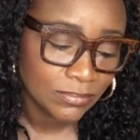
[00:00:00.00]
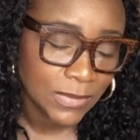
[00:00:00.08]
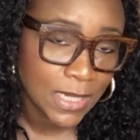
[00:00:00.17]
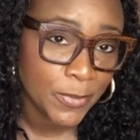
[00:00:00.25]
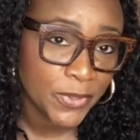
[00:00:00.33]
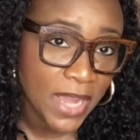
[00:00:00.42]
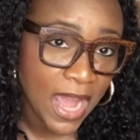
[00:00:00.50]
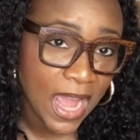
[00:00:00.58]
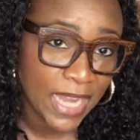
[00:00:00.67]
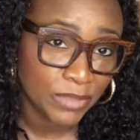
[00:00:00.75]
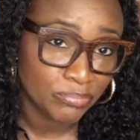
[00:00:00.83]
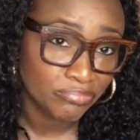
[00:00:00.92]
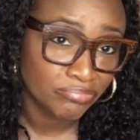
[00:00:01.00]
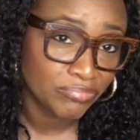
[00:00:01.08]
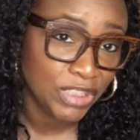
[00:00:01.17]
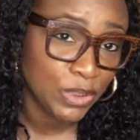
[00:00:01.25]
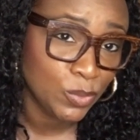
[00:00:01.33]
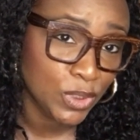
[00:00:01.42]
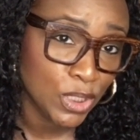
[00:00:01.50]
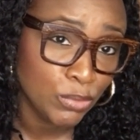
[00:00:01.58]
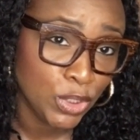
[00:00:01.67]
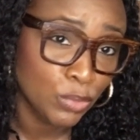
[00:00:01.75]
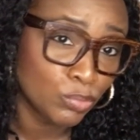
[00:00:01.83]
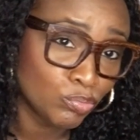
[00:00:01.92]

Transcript: Number 9. This was on you.